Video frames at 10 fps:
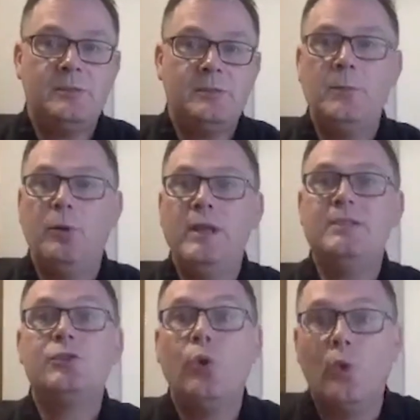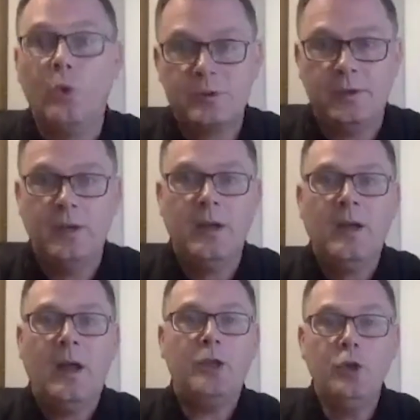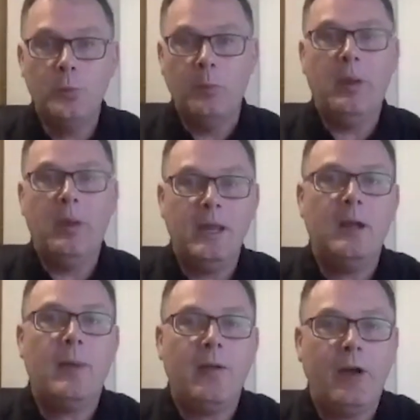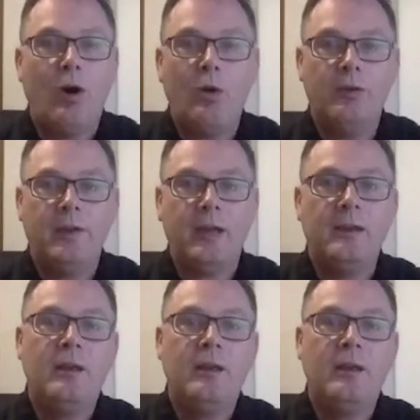People need to talk to a human being about their holiday.